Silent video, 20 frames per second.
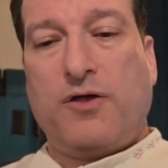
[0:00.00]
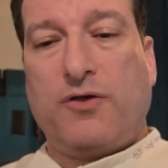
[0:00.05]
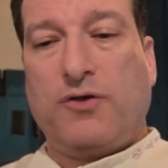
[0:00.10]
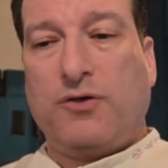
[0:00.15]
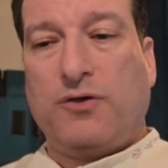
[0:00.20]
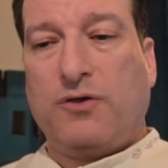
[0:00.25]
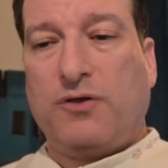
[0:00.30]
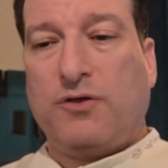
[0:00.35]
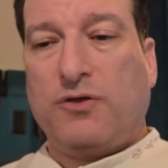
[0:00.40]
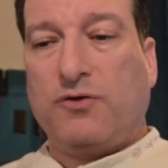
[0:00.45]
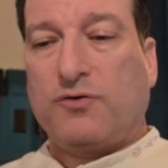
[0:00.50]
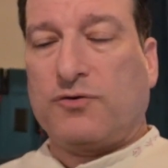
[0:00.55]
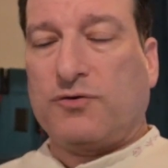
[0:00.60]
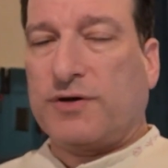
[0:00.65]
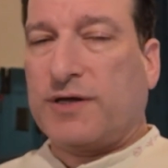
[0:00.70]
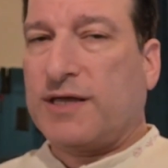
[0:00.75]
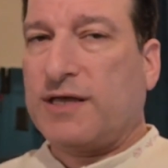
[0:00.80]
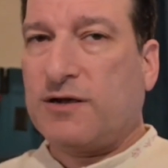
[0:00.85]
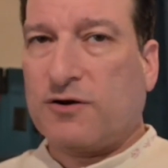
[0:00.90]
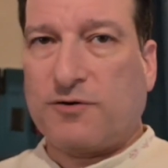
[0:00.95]
You'll
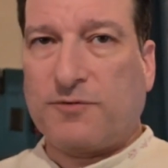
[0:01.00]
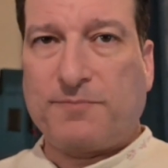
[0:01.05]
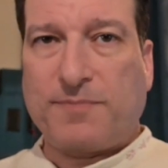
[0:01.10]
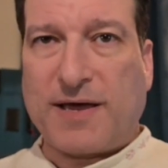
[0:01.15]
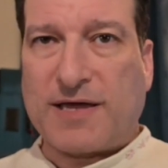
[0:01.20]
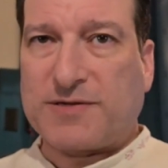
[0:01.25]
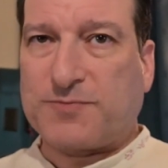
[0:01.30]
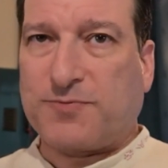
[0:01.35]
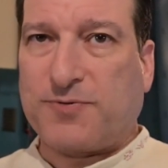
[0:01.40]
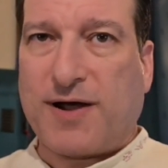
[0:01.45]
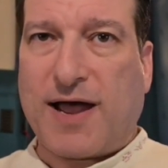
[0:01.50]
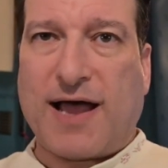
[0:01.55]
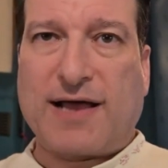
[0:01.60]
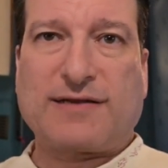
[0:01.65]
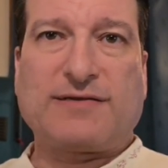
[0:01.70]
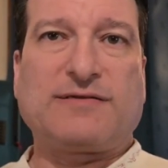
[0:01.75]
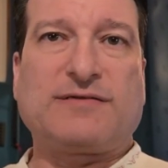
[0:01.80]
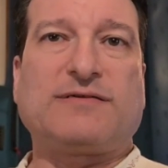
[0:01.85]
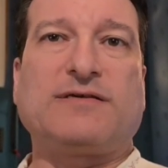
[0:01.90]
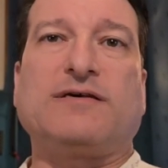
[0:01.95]
hear best
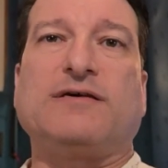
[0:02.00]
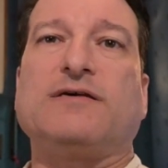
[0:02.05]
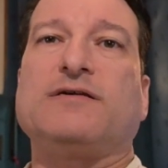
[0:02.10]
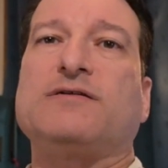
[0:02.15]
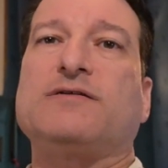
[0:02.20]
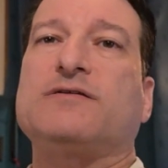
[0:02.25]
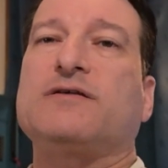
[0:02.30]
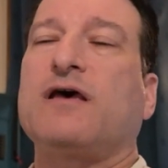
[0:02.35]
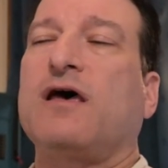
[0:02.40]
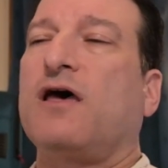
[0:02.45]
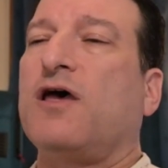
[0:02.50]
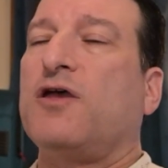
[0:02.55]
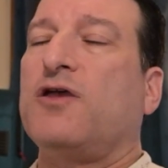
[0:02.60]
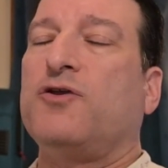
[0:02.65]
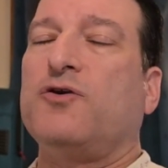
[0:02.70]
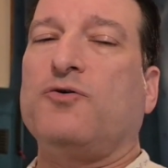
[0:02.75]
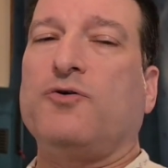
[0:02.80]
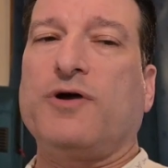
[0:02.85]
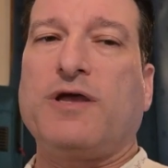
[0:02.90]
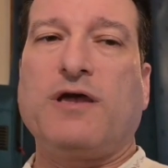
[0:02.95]
practices.
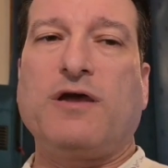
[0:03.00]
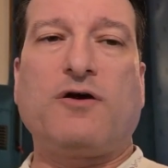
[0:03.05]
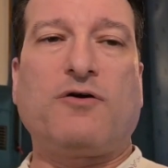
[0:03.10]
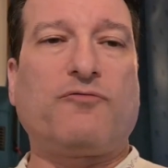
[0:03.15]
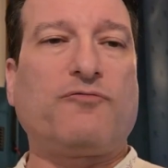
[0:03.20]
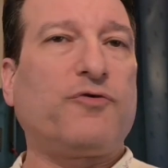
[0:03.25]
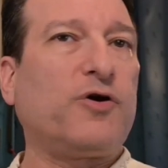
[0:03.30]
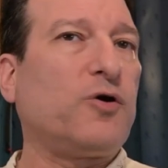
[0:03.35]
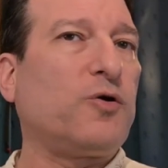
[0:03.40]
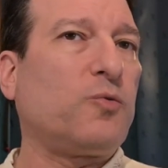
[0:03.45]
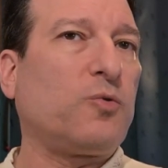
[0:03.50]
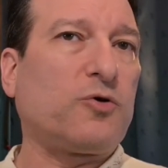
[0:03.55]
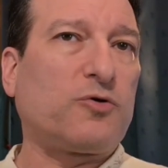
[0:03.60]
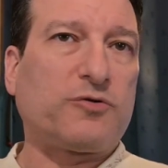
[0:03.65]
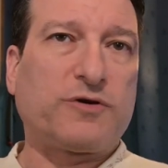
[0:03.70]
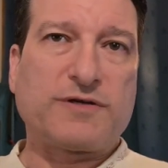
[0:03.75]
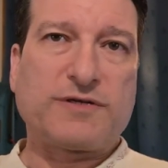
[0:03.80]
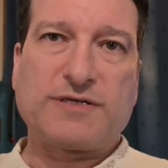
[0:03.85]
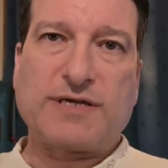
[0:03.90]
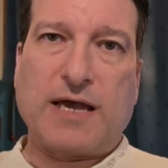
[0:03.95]
You'll hear real-world
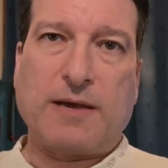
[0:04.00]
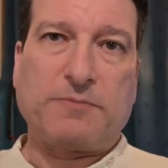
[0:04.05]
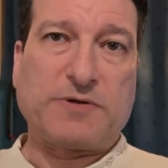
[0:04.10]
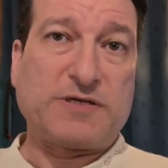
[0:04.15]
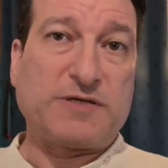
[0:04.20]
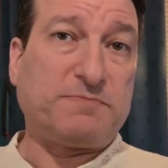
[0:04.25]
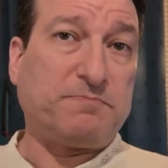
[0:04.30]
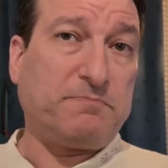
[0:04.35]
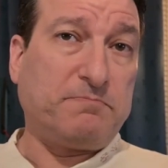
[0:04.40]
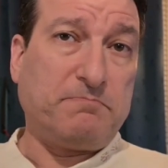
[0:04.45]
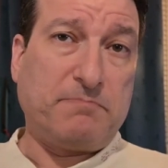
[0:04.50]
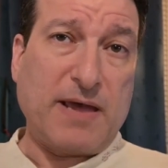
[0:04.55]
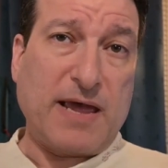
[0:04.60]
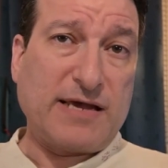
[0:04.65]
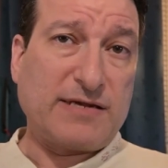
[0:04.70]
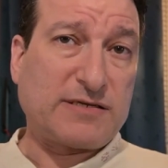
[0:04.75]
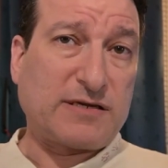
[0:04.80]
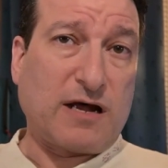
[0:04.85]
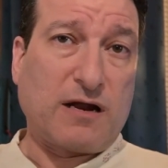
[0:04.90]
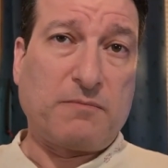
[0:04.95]
examples
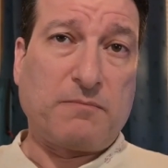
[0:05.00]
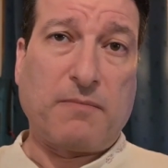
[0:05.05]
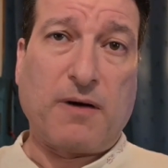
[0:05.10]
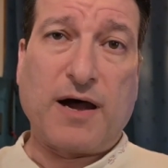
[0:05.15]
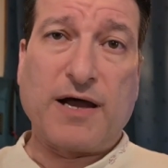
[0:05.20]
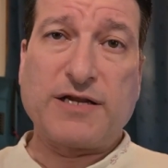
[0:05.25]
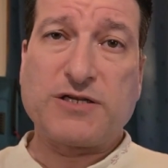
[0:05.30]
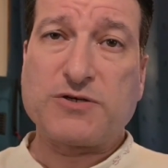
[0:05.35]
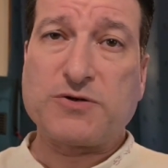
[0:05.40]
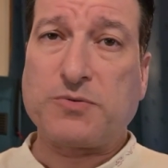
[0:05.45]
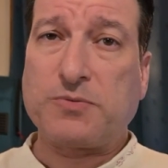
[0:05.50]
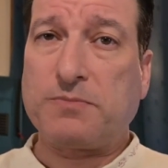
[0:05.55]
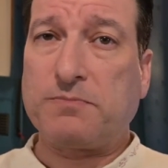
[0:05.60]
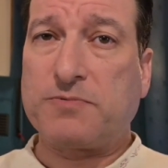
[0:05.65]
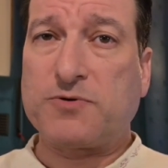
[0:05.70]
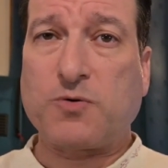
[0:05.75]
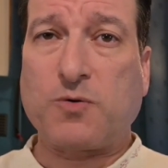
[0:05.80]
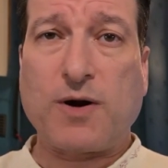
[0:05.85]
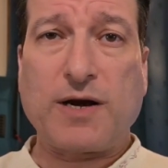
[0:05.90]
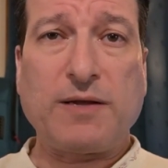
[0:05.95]
based on my
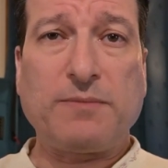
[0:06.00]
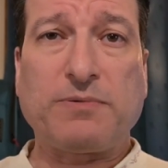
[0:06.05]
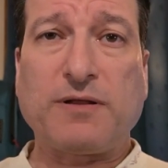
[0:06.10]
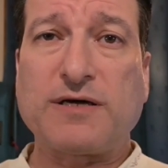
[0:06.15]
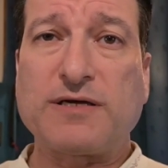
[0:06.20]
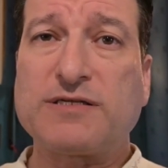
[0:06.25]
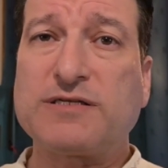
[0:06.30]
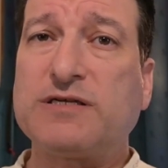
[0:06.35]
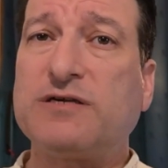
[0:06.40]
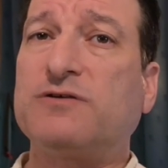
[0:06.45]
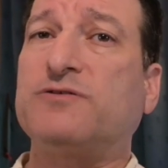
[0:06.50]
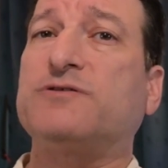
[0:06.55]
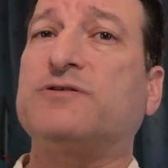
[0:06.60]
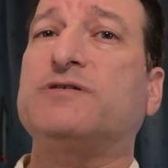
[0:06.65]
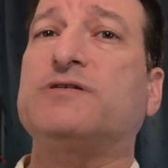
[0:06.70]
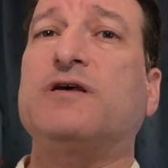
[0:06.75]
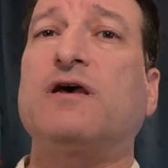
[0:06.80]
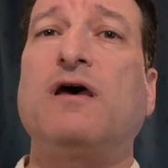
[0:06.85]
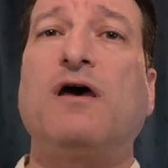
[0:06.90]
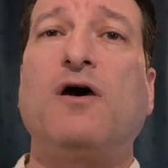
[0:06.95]
20 plus years
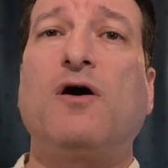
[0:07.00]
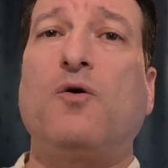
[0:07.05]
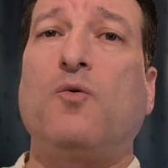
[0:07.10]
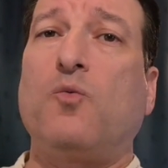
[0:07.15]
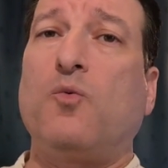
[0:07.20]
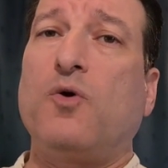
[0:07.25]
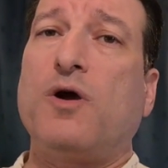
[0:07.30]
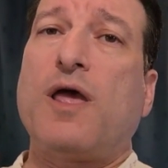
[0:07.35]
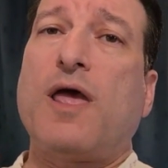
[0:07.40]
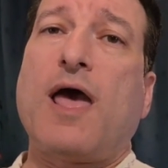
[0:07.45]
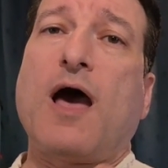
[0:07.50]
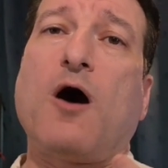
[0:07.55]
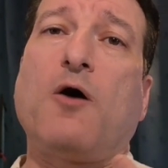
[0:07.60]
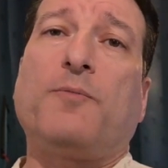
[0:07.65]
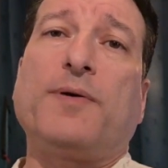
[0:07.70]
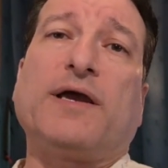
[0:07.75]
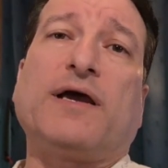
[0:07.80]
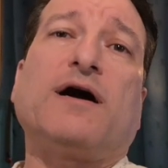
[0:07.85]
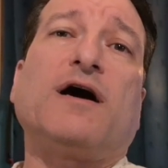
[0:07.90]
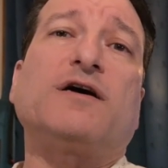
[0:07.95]

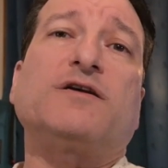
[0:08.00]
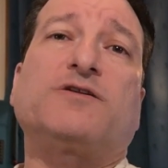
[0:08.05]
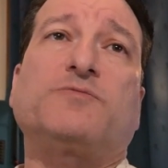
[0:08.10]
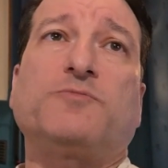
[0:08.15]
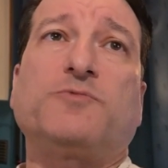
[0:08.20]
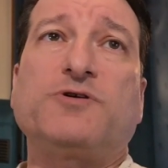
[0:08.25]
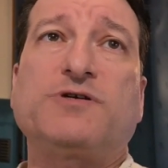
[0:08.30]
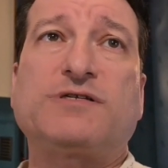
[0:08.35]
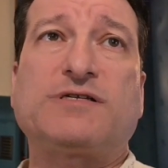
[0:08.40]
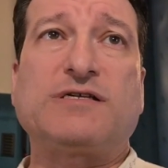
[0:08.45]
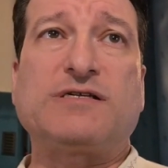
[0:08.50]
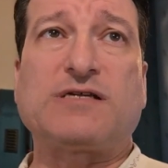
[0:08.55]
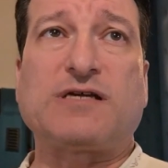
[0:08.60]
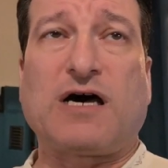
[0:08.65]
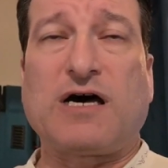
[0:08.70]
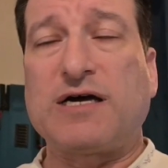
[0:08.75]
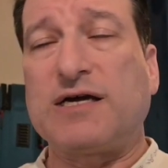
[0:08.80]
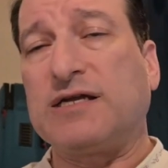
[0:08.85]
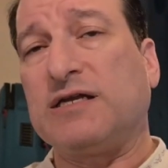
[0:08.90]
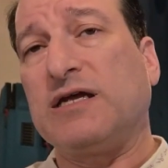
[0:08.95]
helping customers
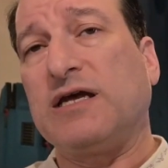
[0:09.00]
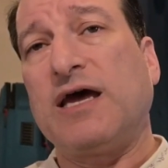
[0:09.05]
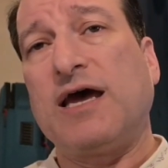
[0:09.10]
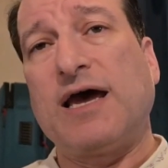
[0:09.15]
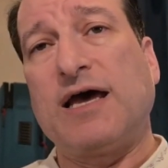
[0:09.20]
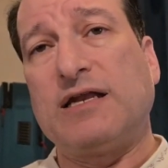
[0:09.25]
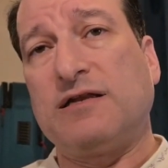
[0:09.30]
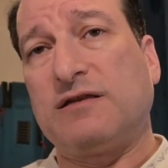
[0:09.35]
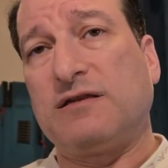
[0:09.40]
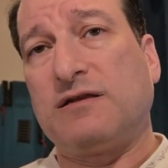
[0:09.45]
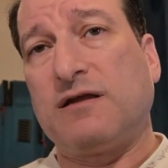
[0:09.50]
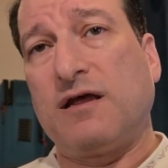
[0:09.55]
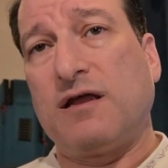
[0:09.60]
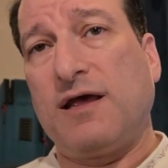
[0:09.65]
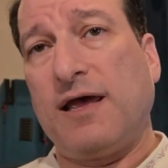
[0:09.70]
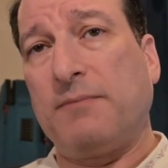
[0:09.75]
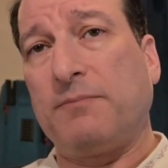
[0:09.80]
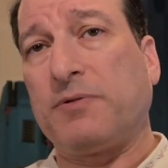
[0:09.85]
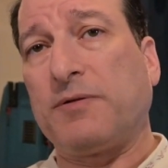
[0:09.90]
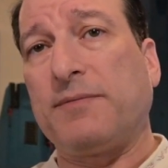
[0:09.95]
design and
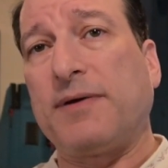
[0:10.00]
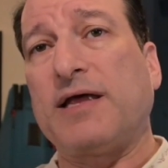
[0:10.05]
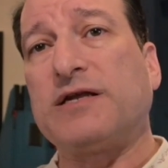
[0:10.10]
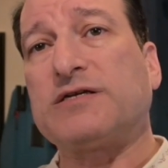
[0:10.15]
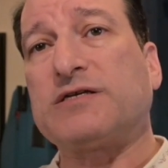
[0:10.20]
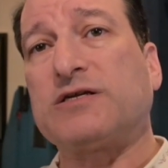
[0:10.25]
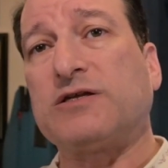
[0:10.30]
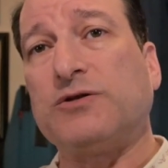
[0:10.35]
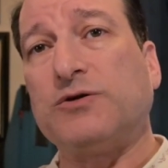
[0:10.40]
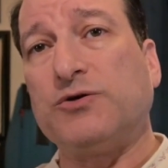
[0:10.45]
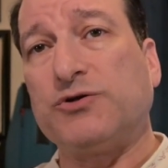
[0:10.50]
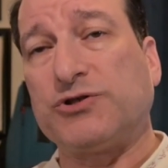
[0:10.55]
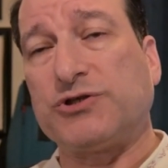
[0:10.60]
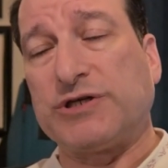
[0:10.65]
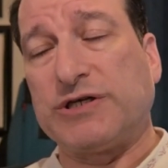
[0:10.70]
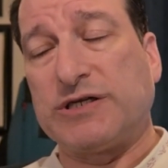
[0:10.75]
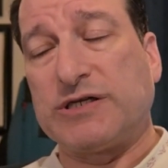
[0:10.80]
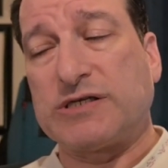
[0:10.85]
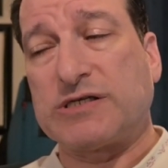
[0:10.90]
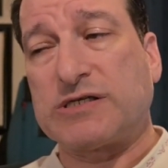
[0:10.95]
implement
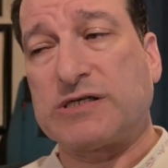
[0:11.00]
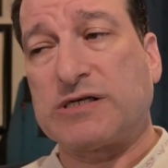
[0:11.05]
solutions.